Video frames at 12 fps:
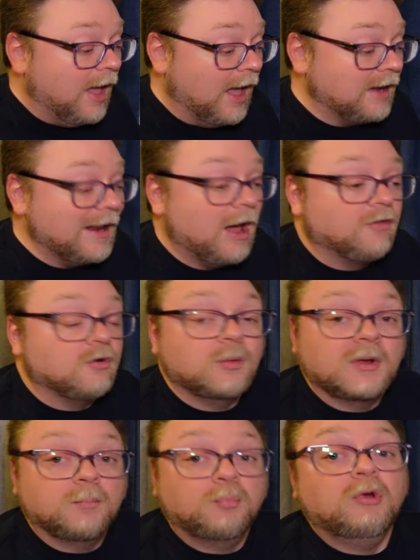And now they're
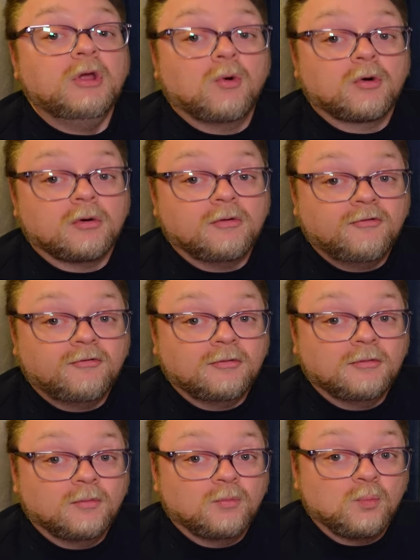doing pre-orders,
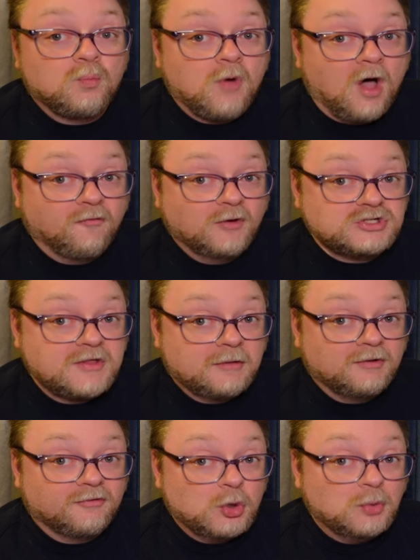of which
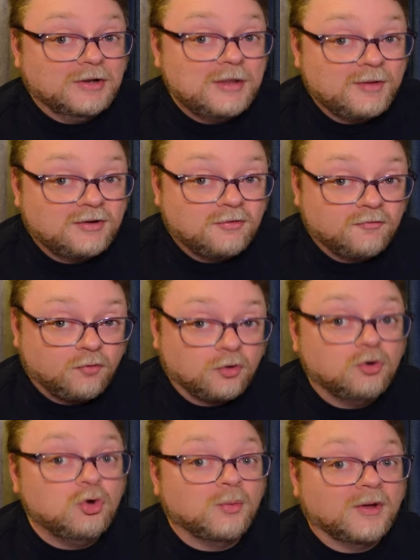there is no limit,
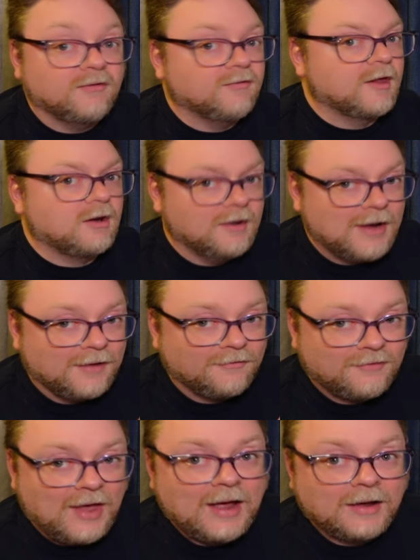for new ones that are not
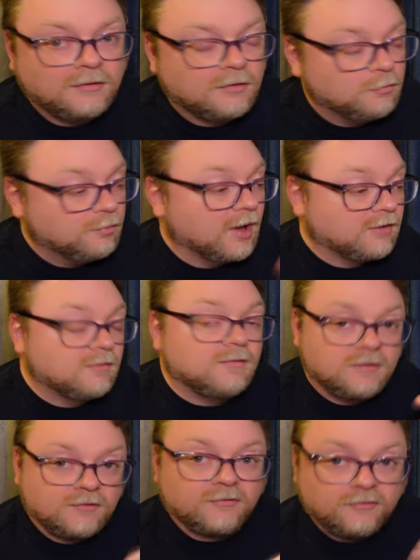signed. But
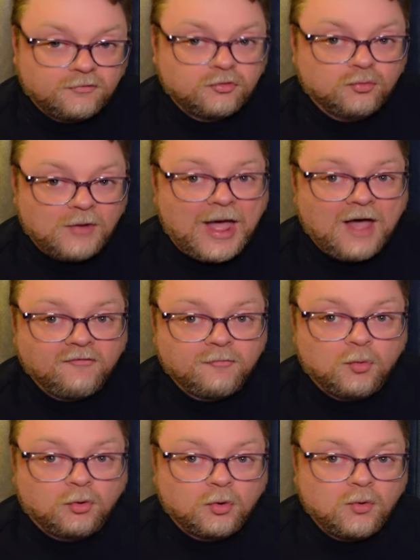this is to have
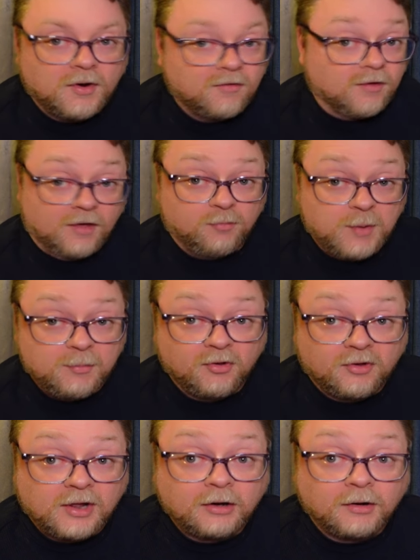more coins, because
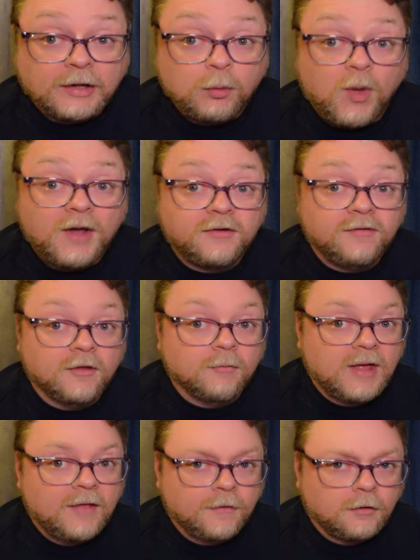people clearly wanted
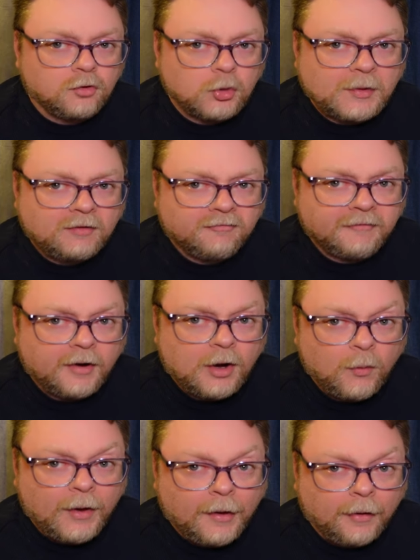them, and they're doing
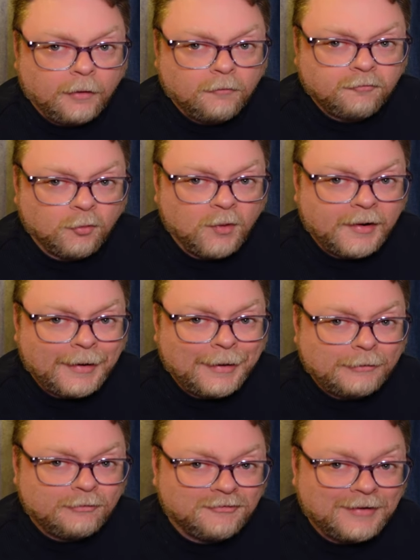very well, from what I
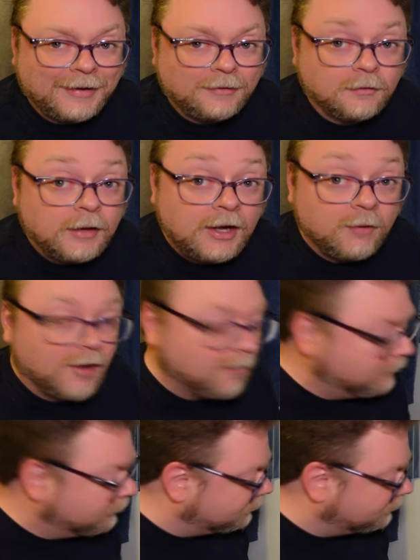understand. Anyway.